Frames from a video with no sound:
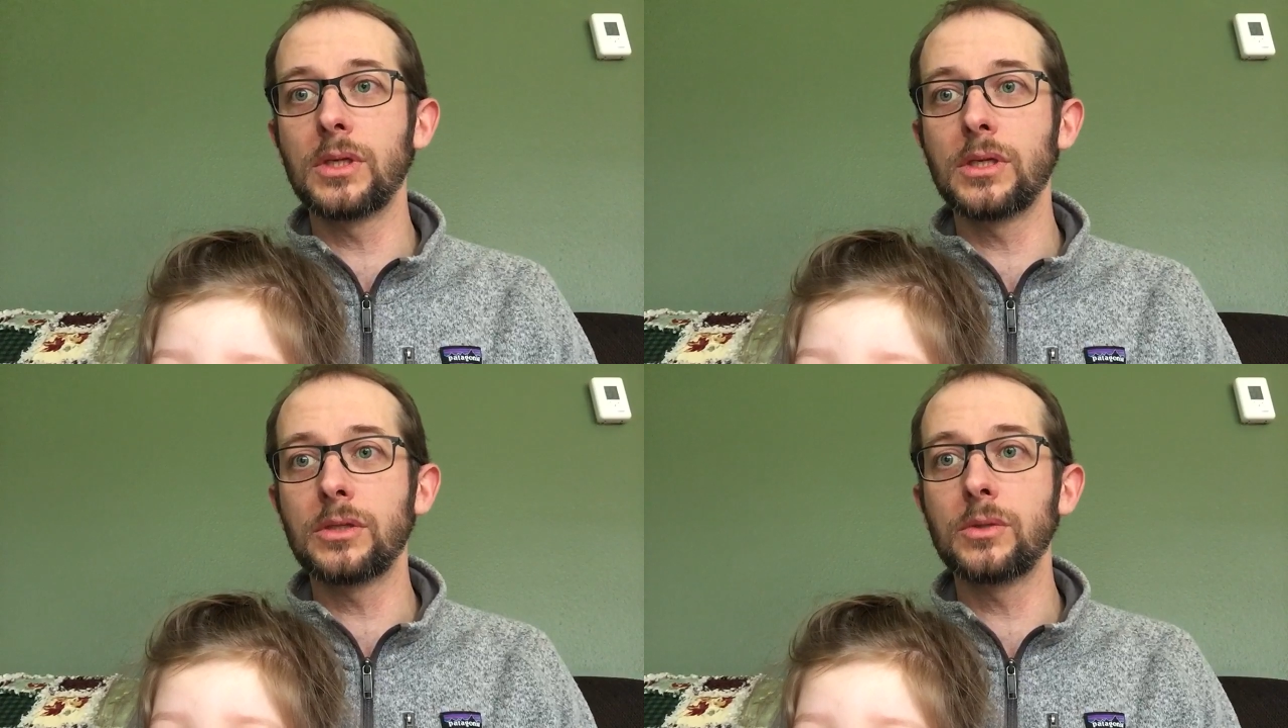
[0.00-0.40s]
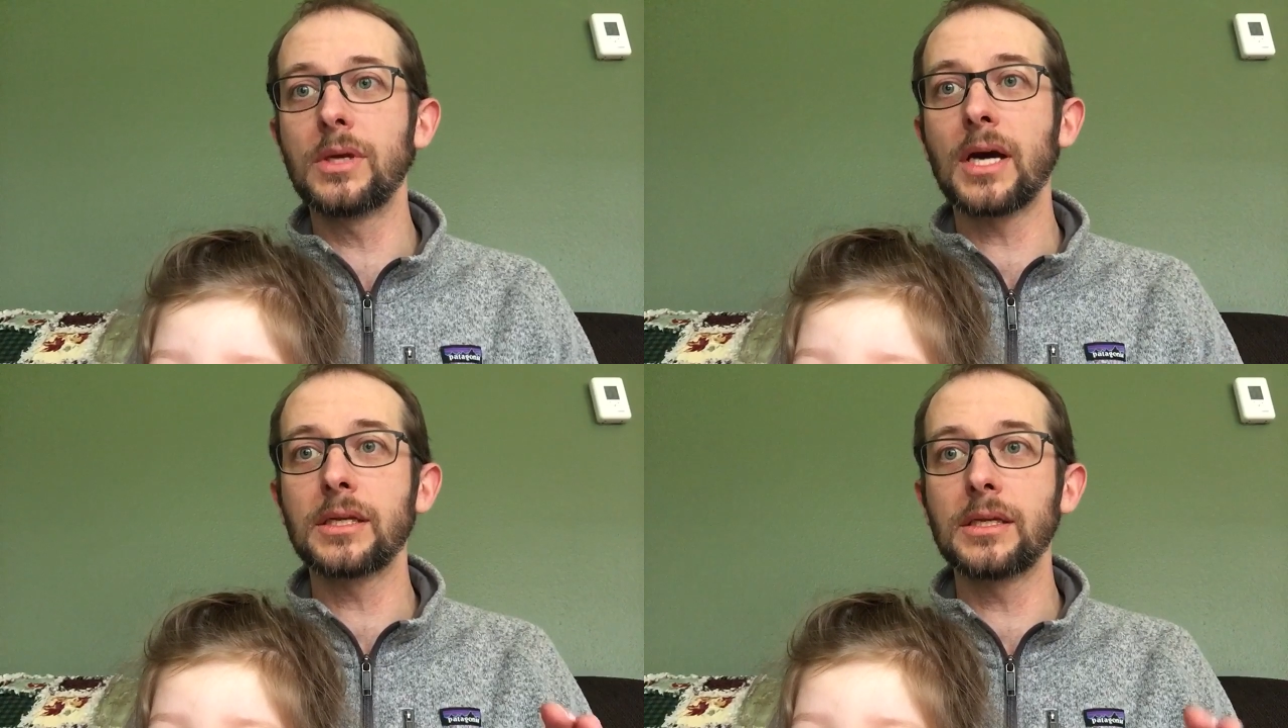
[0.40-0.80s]
doo
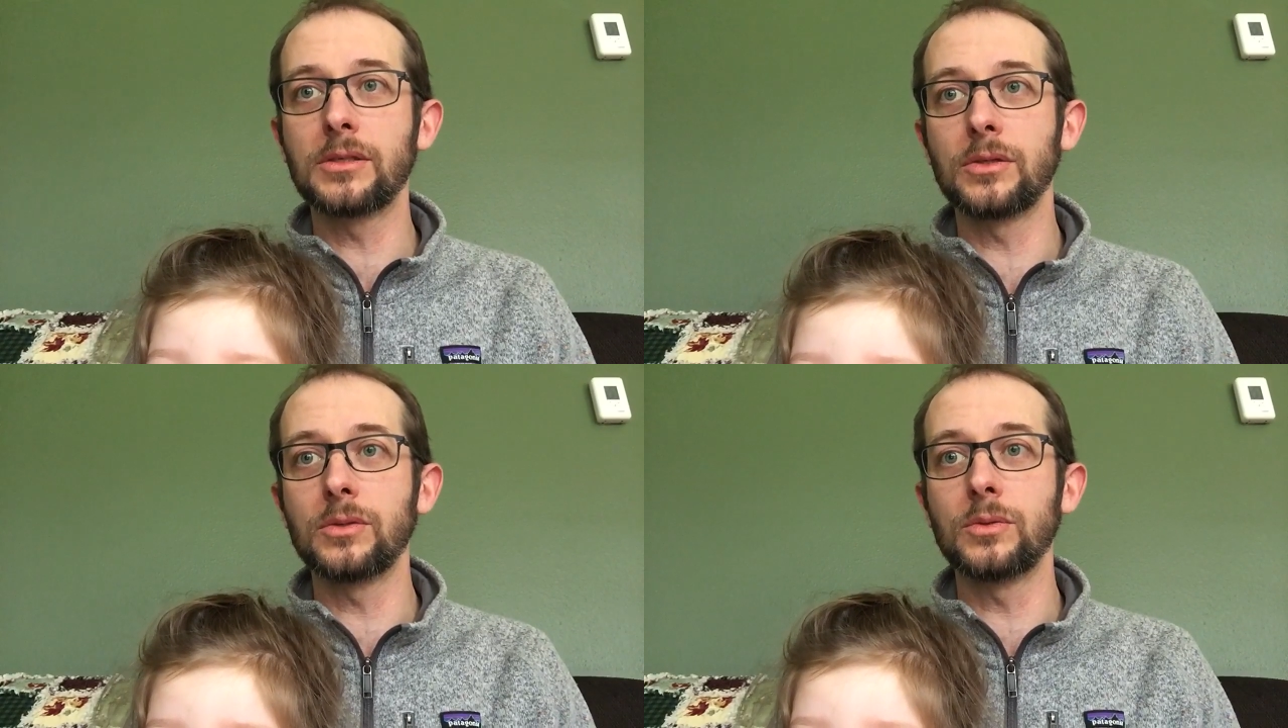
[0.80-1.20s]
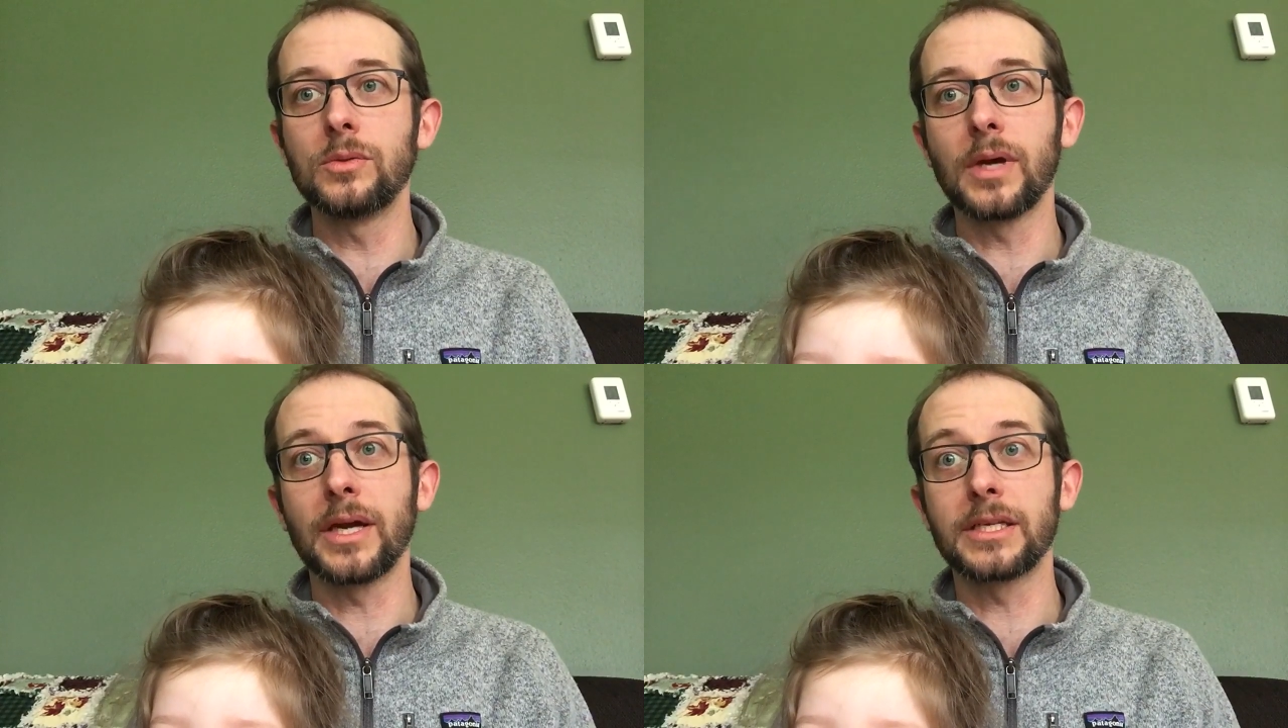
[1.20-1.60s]
dotty
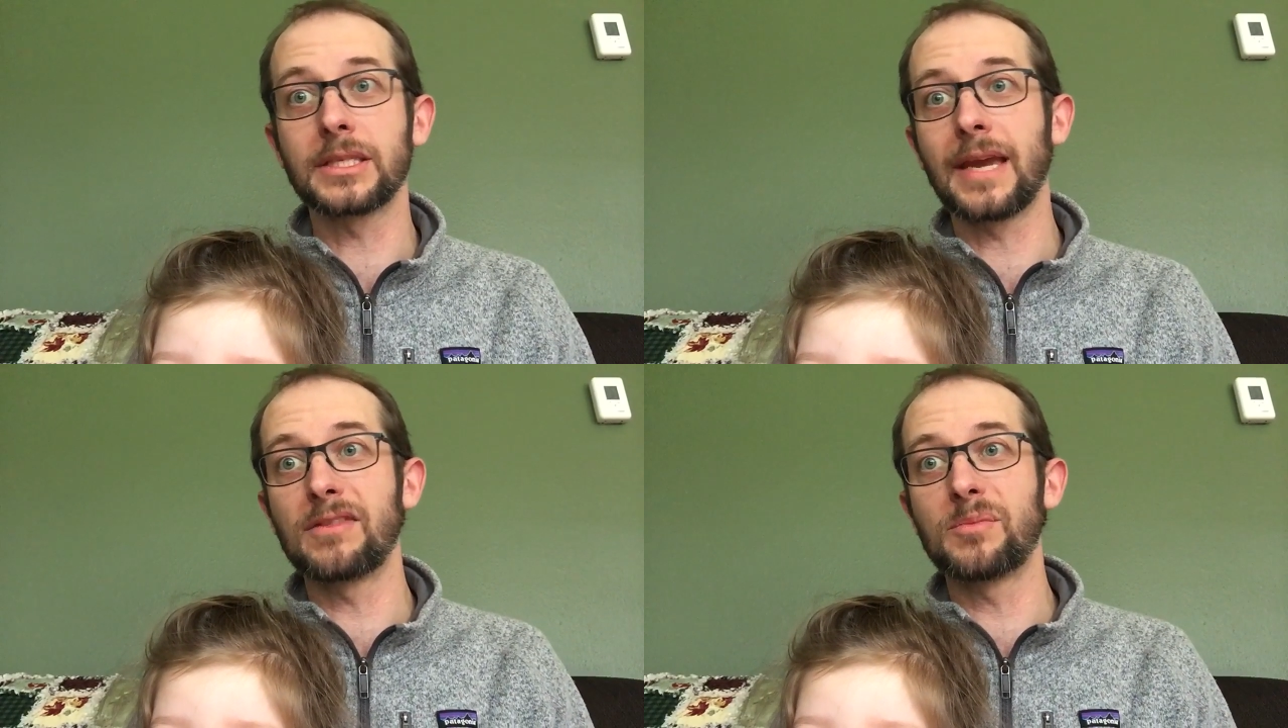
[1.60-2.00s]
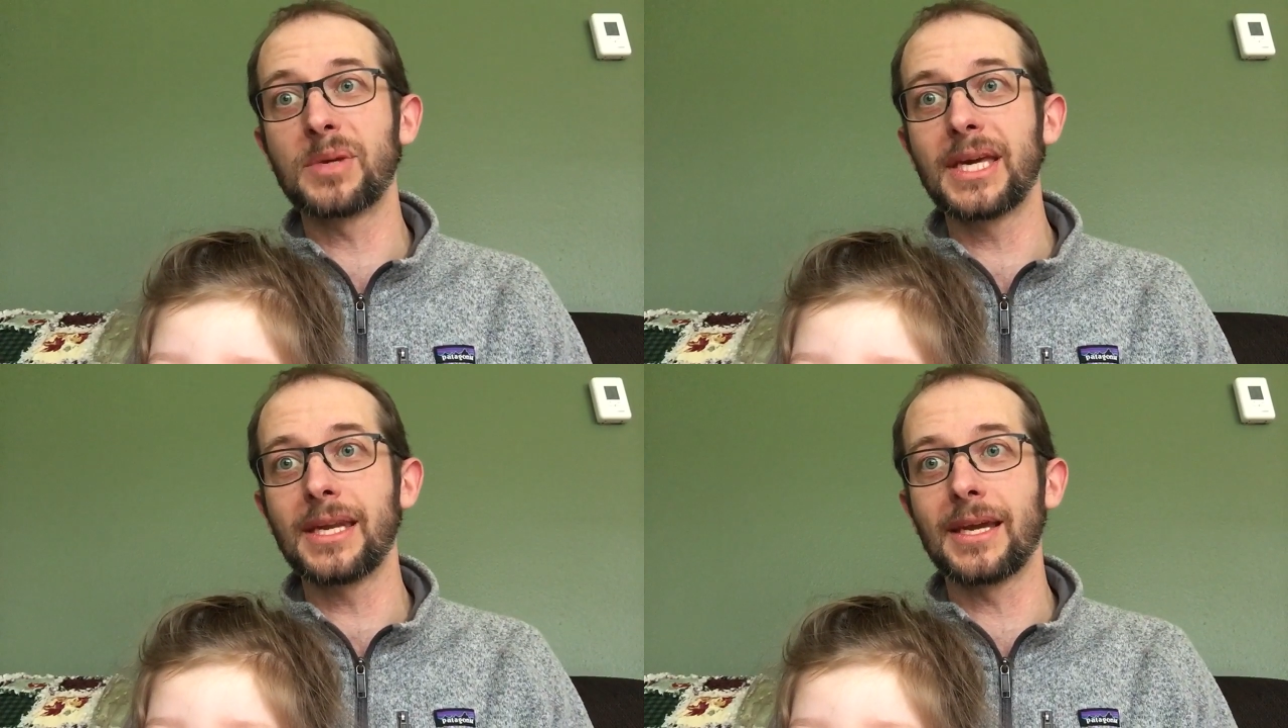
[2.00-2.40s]
doo. I just gave the
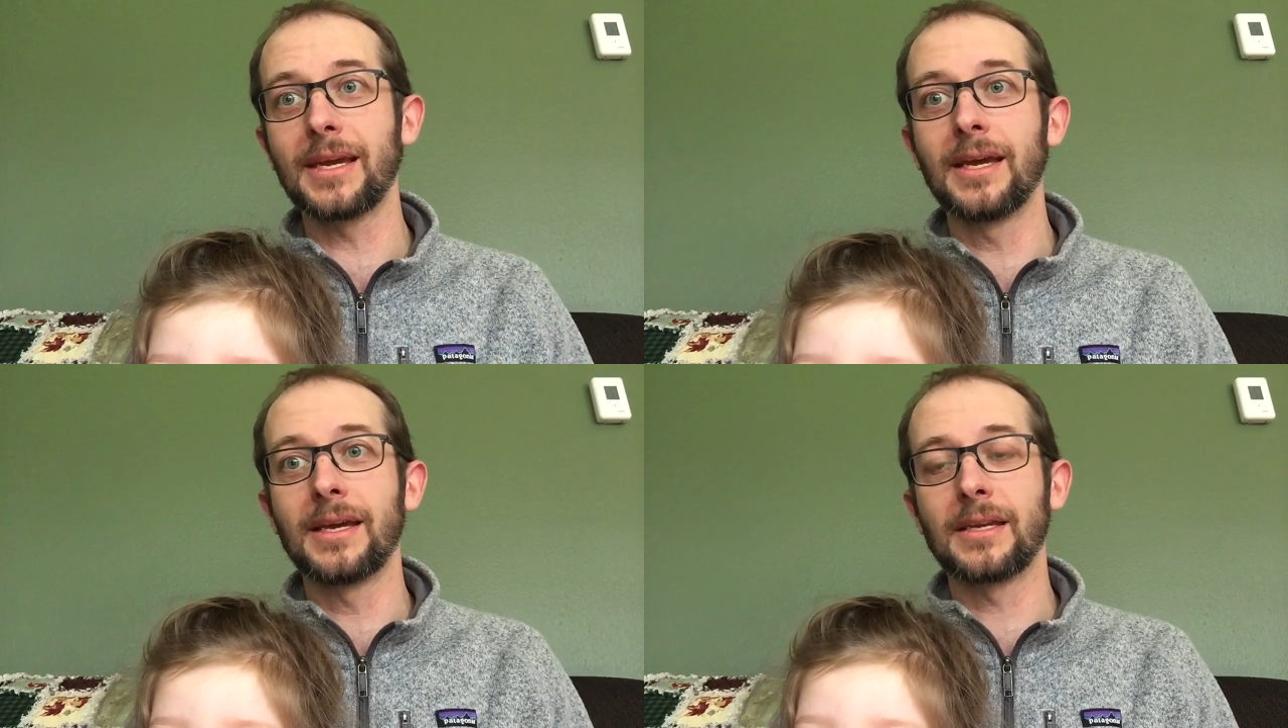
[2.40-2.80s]
beginning.